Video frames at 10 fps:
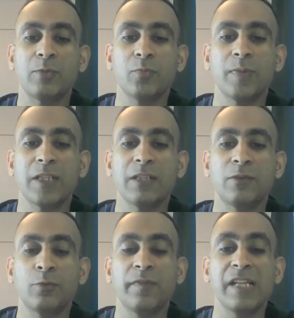
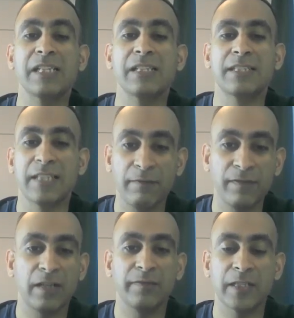to feel
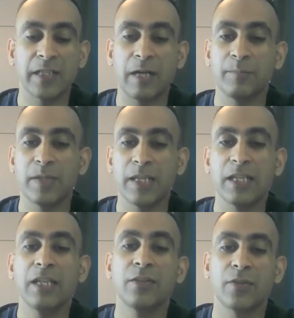safe enough in the company